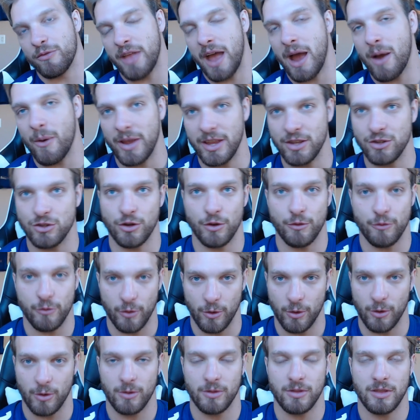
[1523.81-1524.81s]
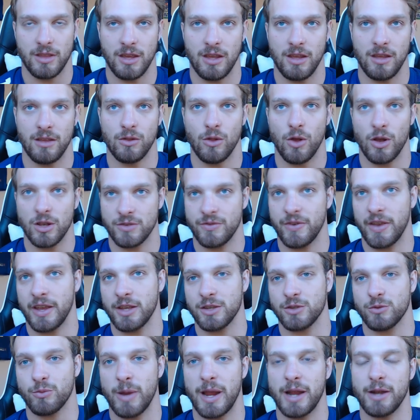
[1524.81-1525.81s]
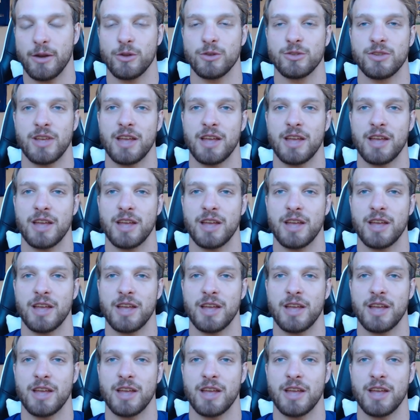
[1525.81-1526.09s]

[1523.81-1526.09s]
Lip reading: now injured for the Las Vegas Raiders,